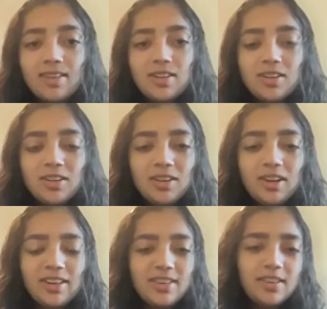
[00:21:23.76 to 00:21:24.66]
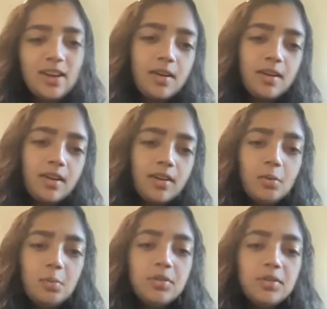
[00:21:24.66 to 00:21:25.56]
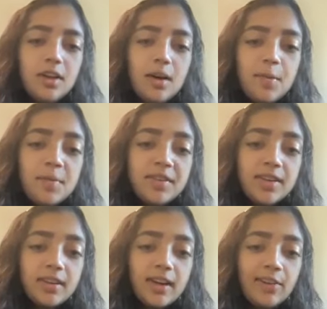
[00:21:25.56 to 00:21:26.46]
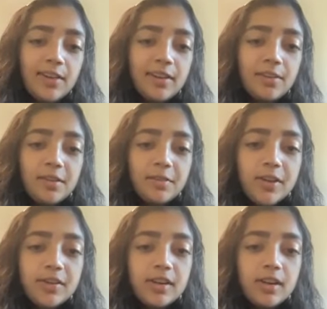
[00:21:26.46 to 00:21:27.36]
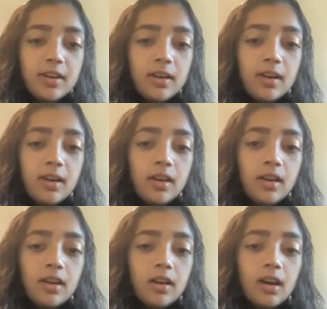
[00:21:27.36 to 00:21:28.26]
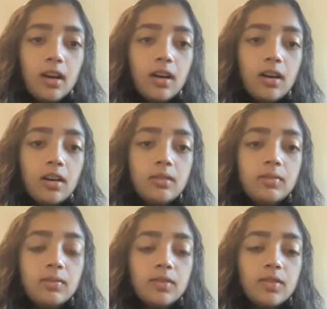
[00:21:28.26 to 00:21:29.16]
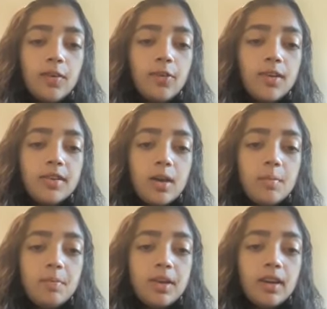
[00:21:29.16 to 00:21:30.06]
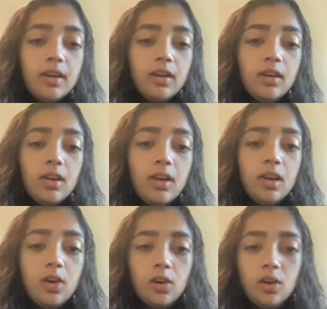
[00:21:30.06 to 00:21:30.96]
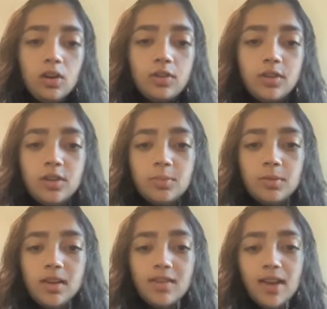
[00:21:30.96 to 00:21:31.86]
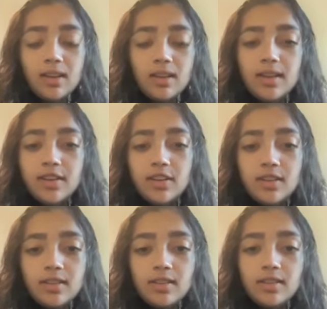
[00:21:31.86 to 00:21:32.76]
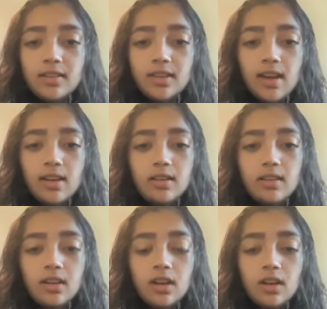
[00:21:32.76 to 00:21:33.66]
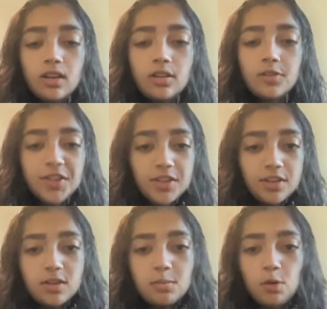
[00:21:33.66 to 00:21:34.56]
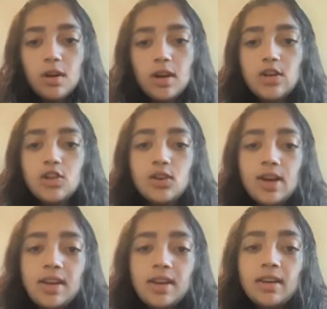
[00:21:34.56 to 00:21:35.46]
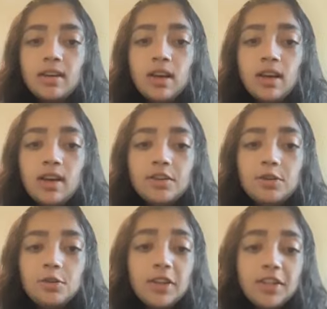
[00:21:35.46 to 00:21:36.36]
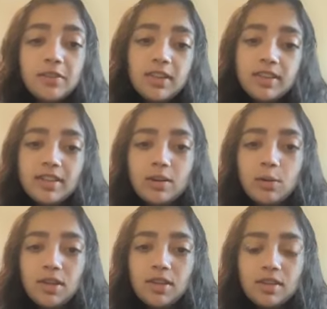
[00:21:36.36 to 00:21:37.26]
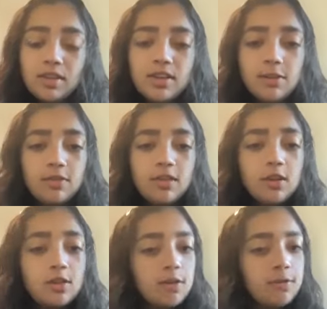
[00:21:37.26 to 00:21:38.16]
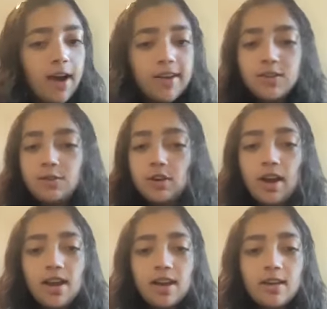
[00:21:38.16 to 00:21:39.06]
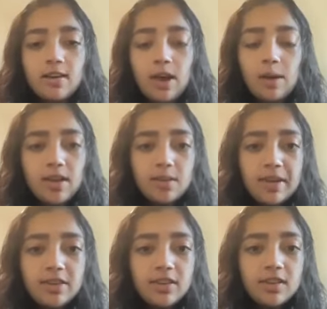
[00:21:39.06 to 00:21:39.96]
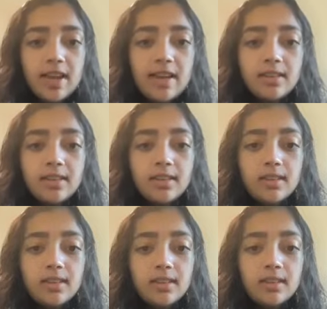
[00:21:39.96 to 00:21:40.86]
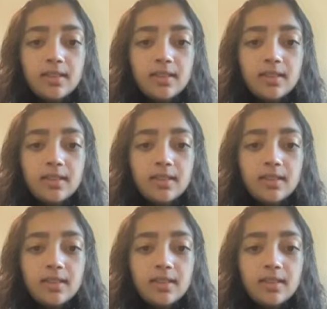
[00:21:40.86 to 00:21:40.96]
true, and it's almost an optimistic outlook for the future. For the time being, do you believe that clinicians get sufficient support and training to effectively deal with the vast variety of MS patient cases?